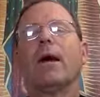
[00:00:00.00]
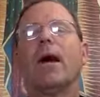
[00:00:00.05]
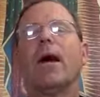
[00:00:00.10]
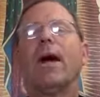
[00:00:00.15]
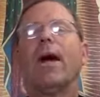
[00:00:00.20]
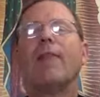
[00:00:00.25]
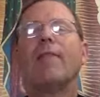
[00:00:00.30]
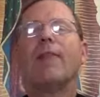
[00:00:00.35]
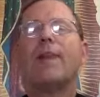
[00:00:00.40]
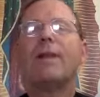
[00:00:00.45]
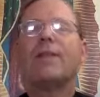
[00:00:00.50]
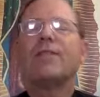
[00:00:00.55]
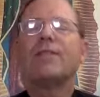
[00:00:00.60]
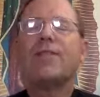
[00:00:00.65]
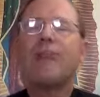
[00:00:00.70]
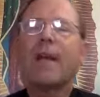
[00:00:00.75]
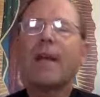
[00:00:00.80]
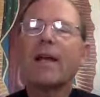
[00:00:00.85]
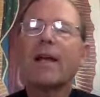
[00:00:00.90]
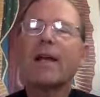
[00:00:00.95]
I have my
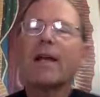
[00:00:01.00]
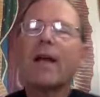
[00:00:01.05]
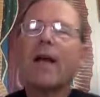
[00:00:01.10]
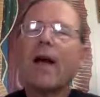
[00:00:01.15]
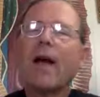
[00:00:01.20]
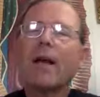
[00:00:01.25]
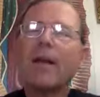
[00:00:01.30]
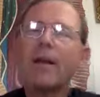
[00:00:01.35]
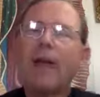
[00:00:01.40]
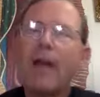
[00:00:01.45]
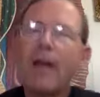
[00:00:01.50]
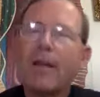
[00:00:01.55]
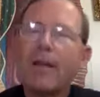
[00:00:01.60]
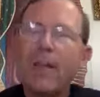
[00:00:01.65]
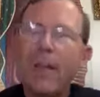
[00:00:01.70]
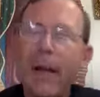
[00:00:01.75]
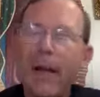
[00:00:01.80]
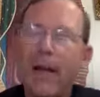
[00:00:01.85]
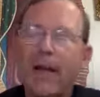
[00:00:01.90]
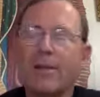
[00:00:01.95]
second
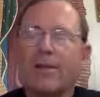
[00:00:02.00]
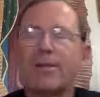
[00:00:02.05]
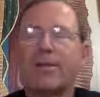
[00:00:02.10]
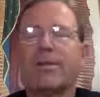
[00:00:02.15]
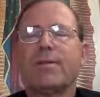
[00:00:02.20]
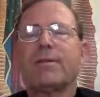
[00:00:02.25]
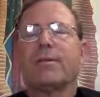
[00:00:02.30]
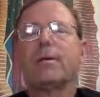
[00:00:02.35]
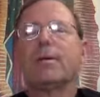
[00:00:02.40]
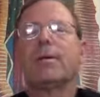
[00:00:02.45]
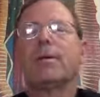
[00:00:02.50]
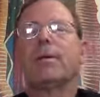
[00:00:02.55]
online Mass.